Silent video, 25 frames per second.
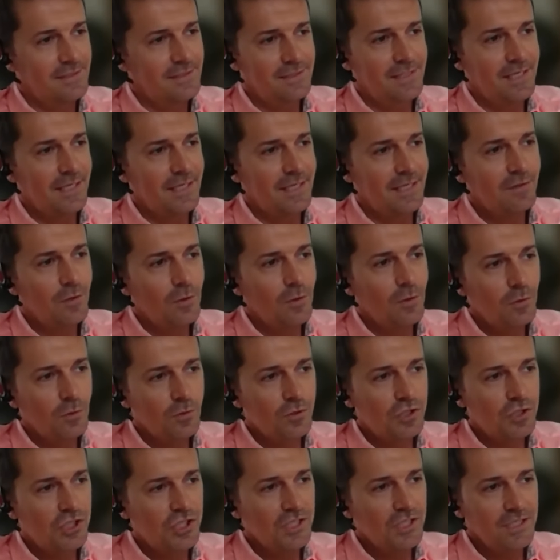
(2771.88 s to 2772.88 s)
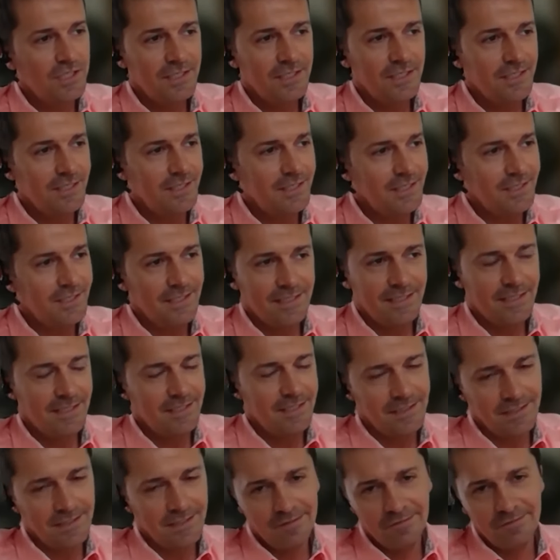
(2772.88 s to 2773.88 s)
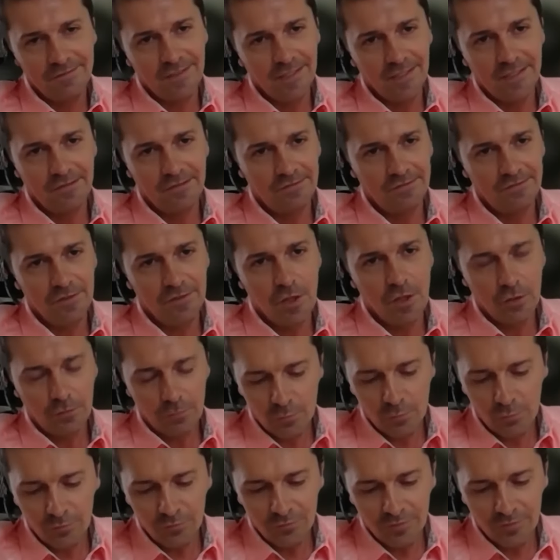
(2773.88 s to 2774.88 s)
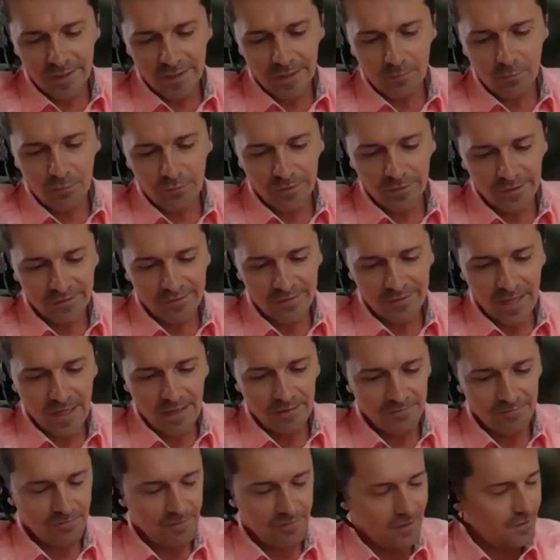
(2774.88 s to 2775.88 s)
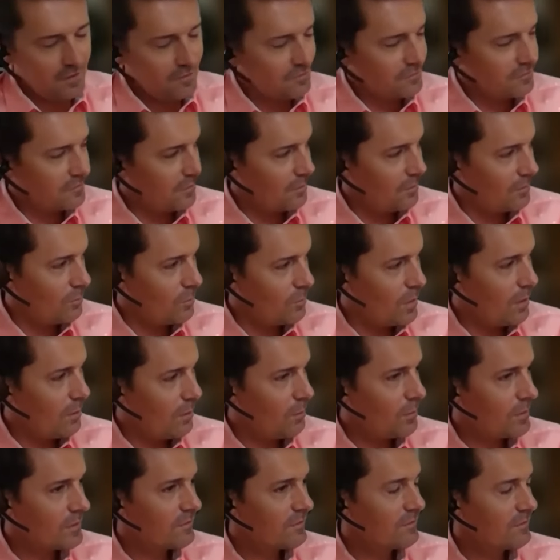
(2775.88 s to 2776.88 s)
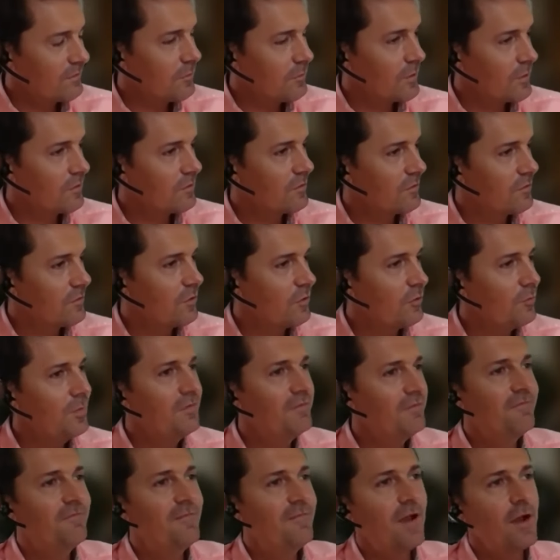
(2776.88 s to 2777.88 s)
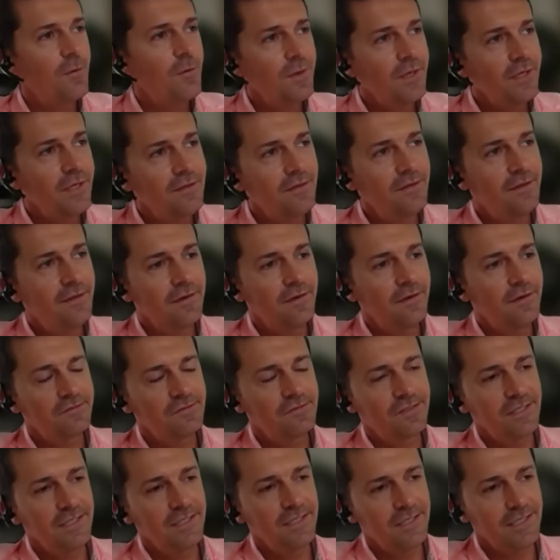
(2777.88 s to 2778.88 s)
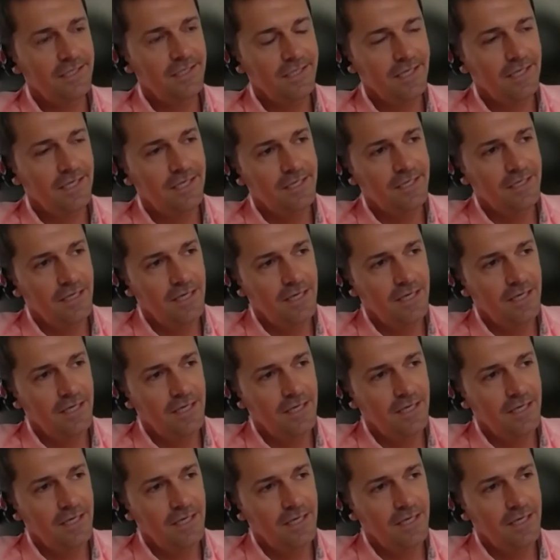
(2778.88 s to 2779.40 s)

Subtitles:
technology is not moving that fast. What's going to be very interesting